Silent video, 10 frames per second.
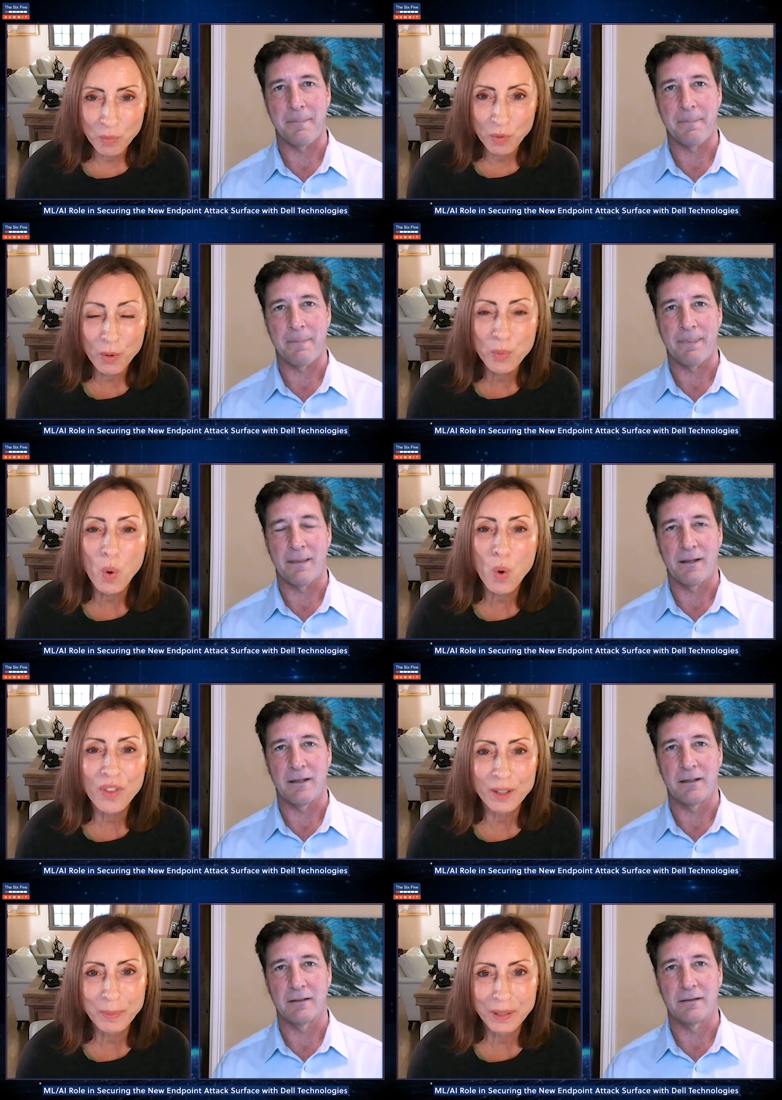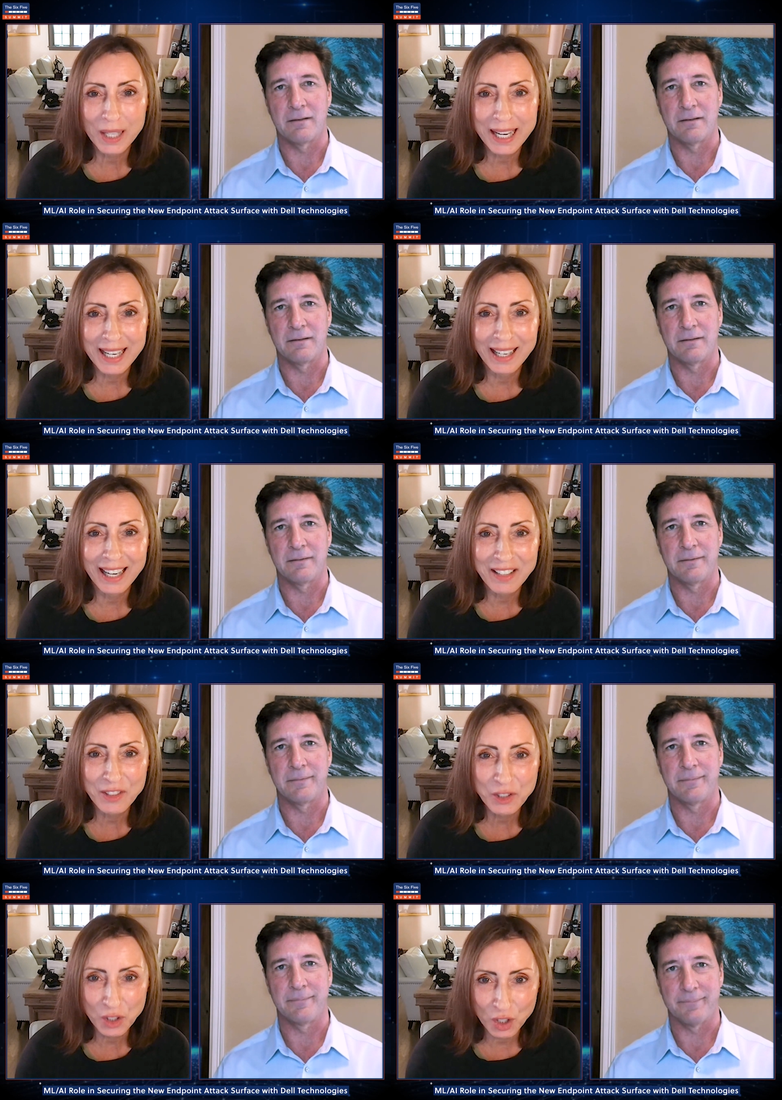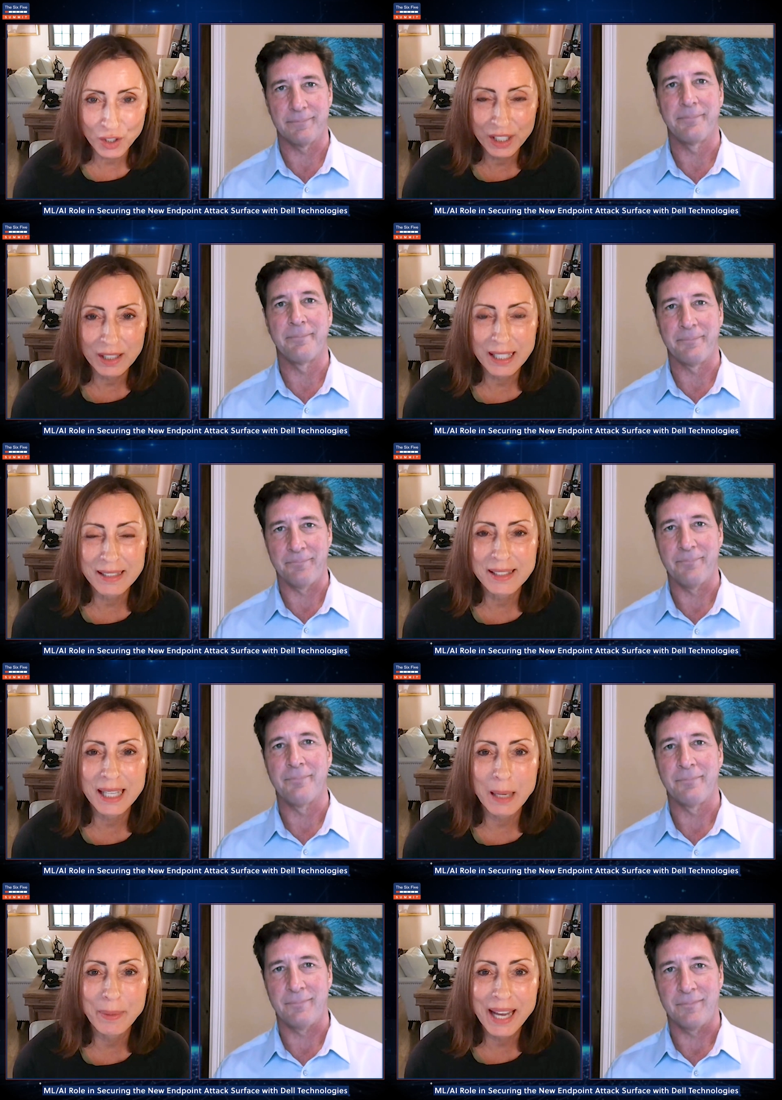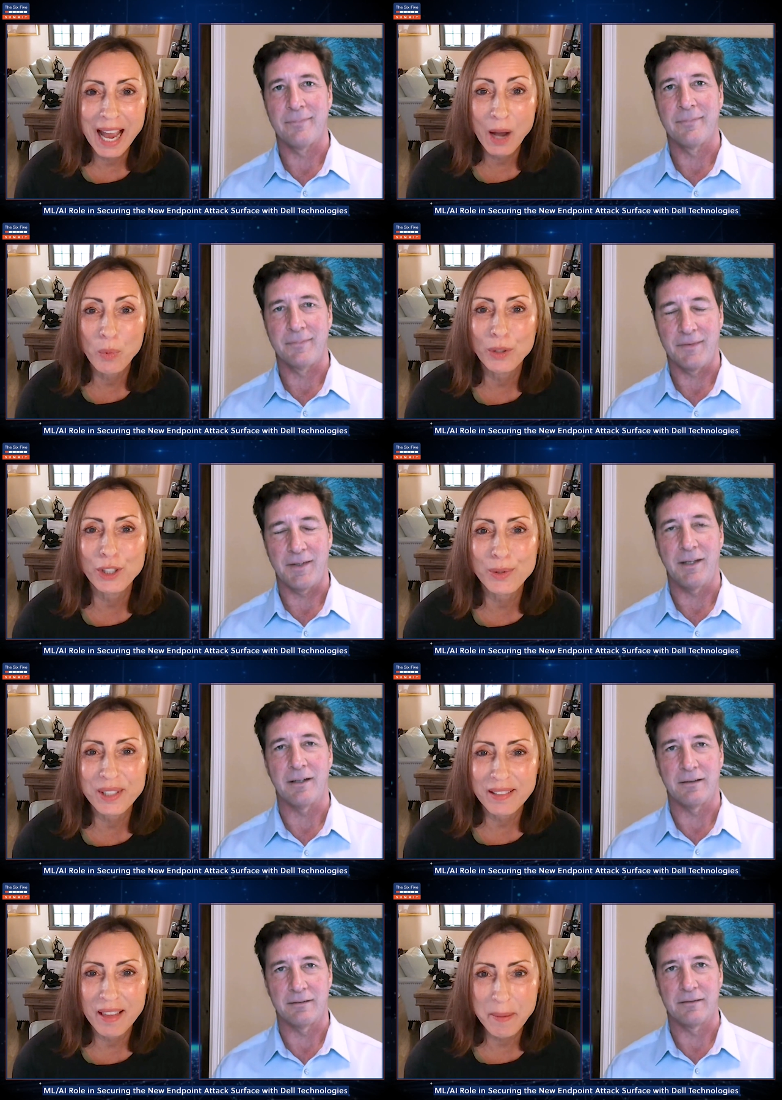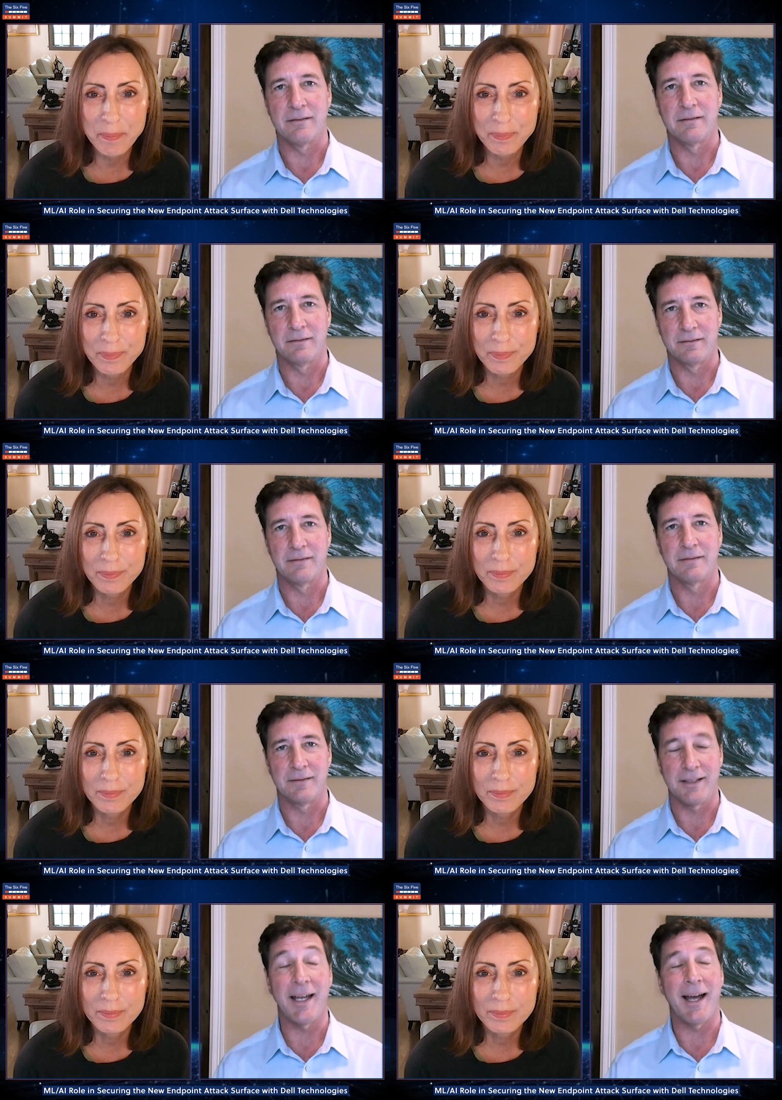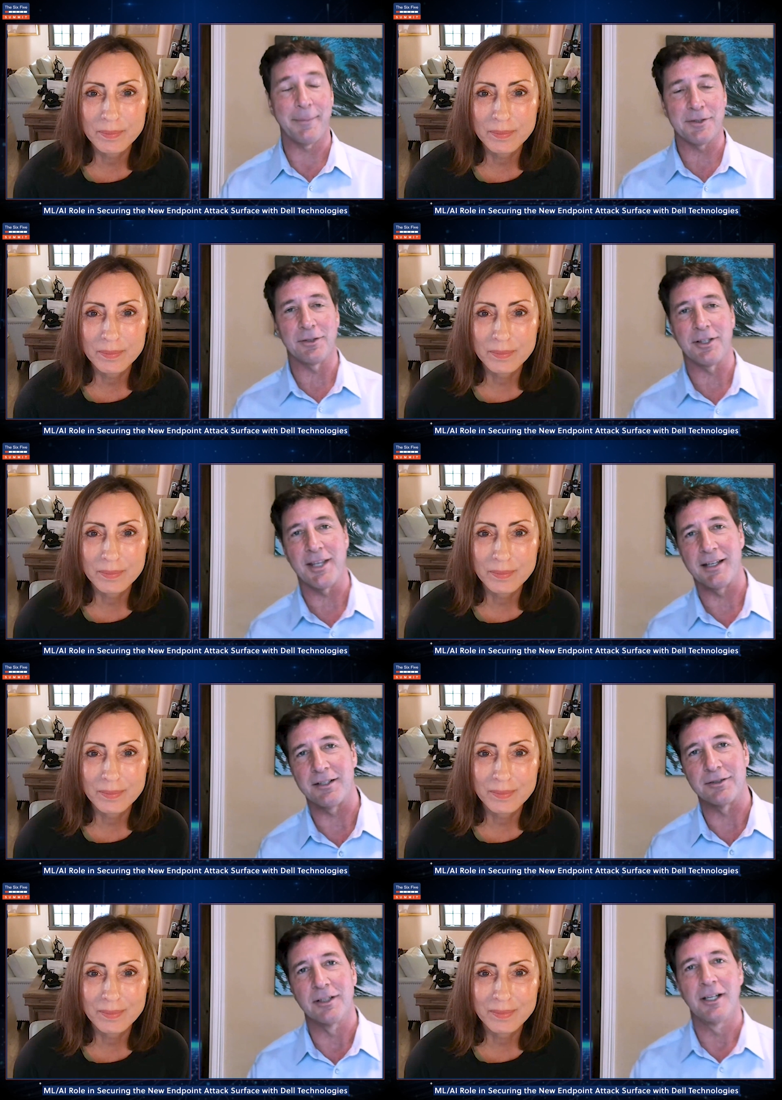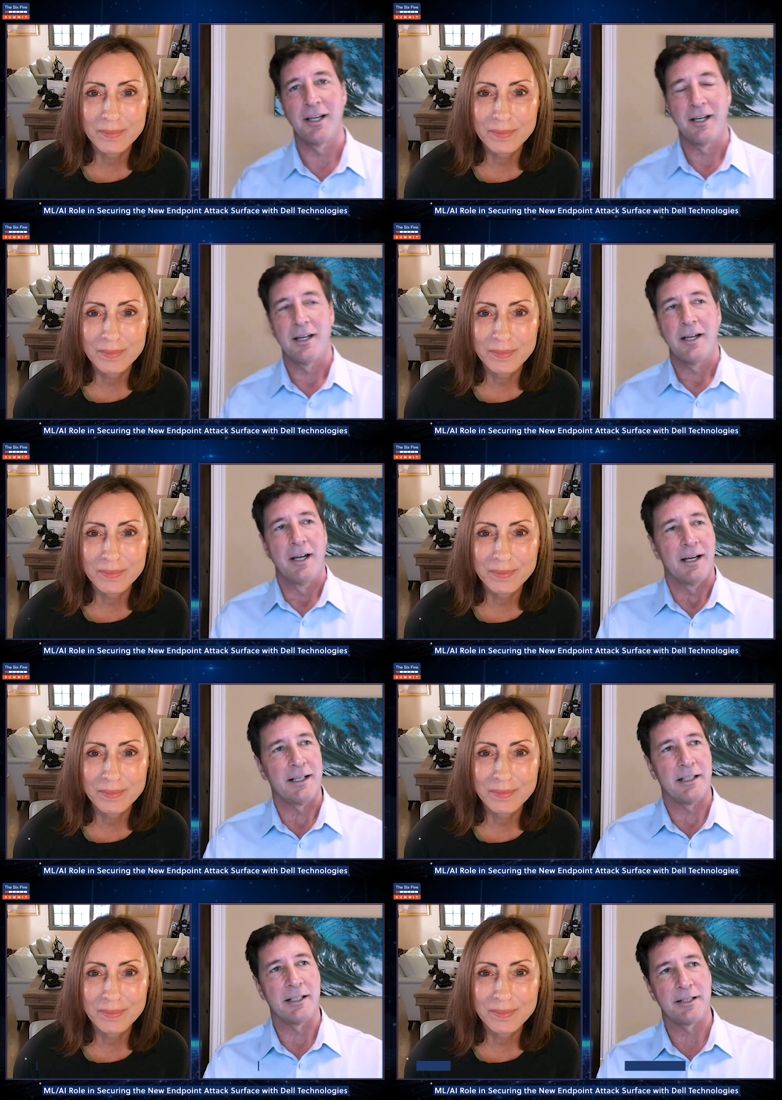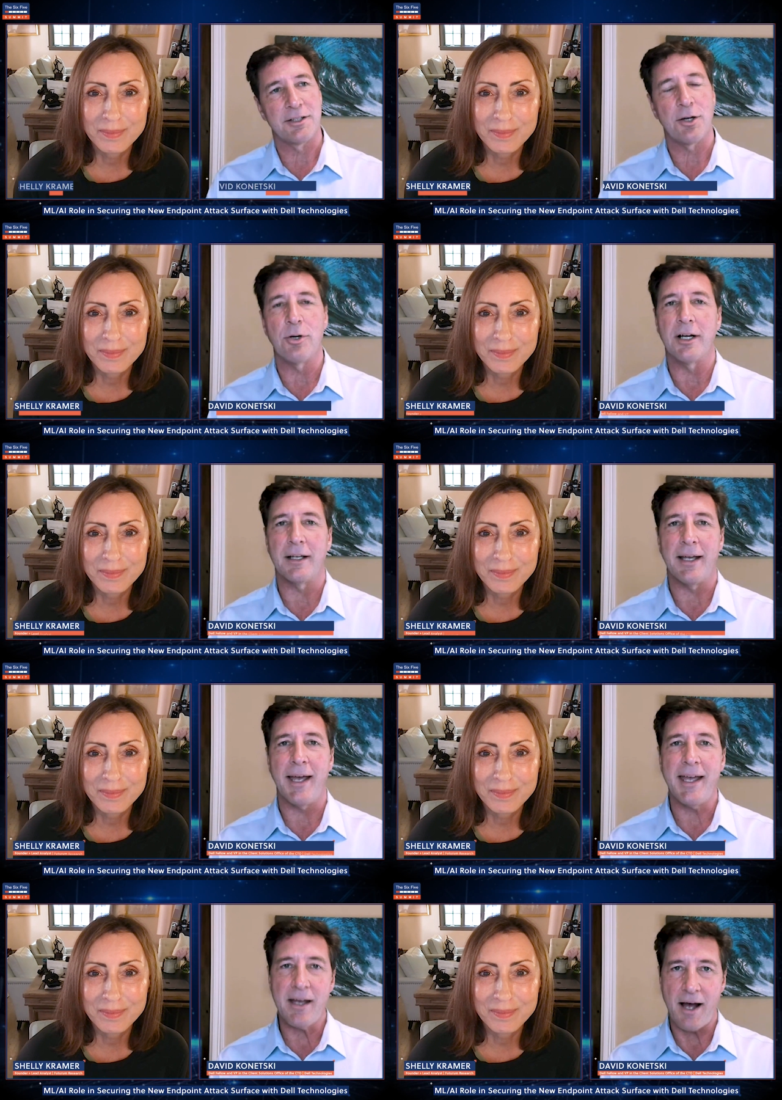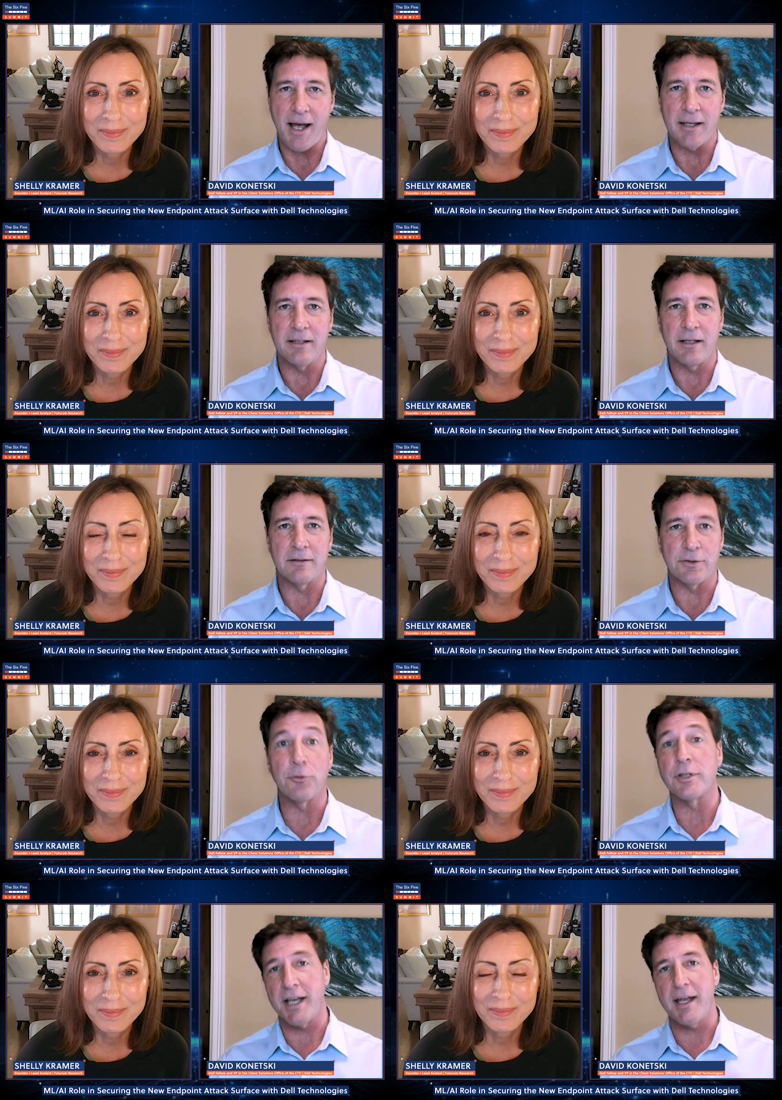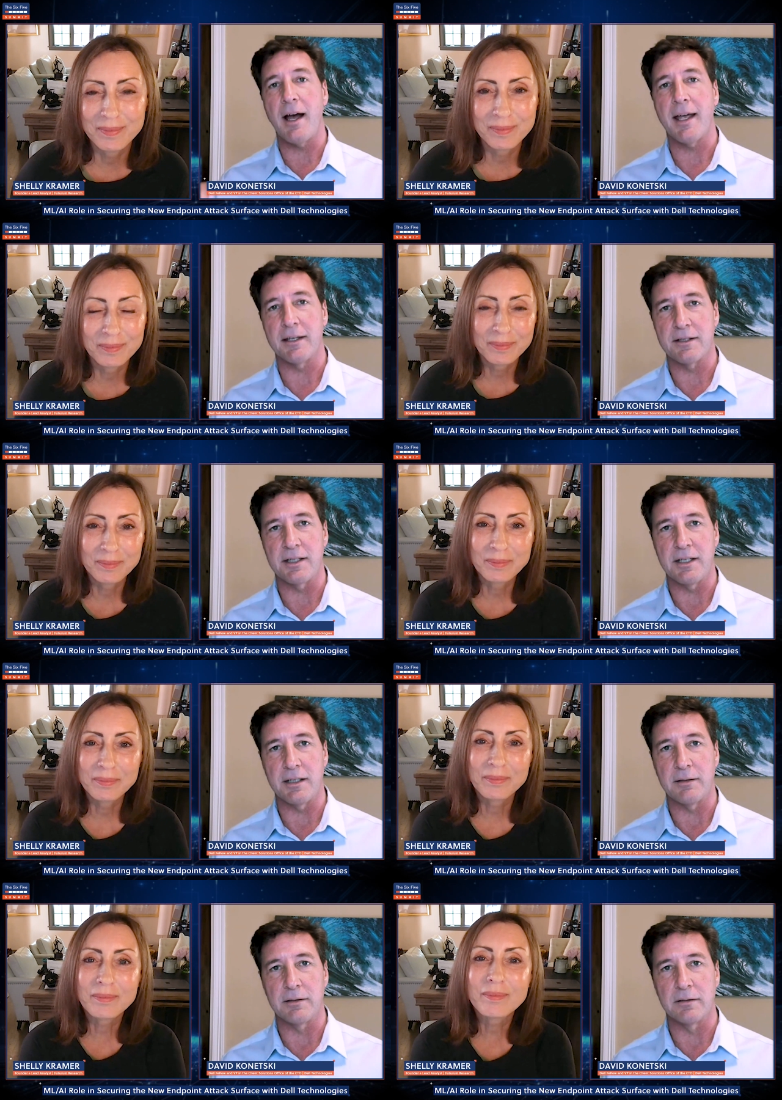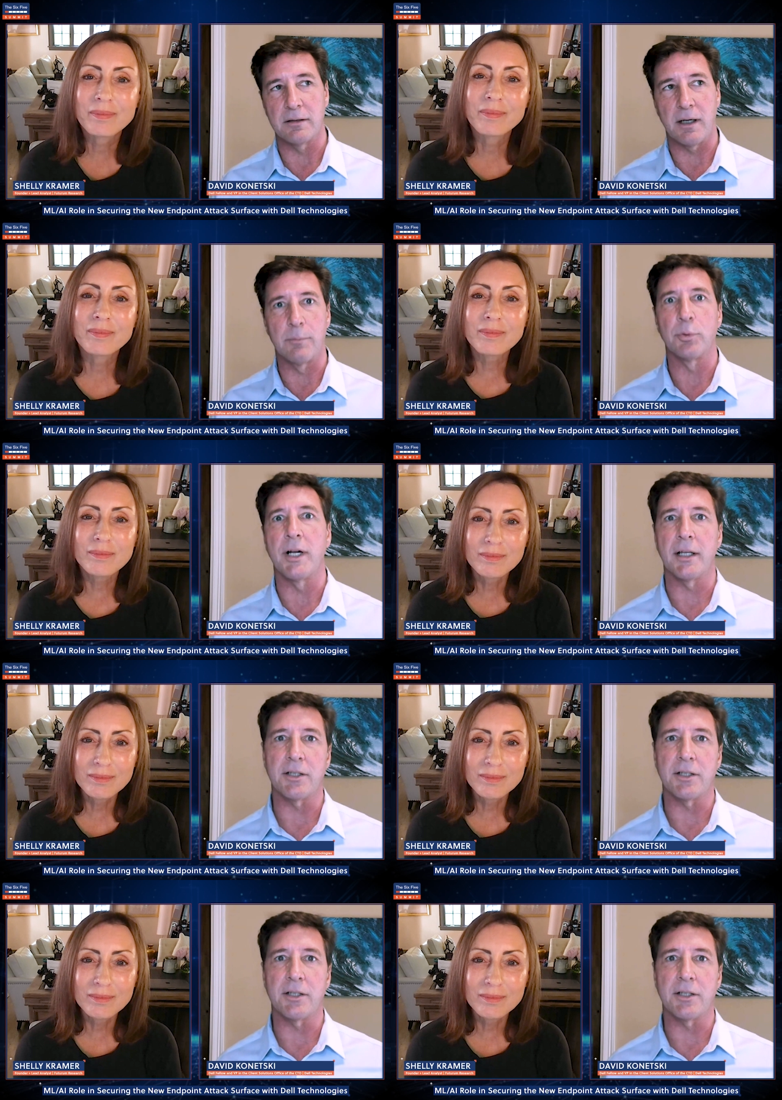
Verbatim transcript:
Speaker 1: the role they're playing in the security landscape and how we're using them.
Speaker 2: Yeah, absolutely. Thank you. Uh, so AI, uh, so of course, AI is the umbrella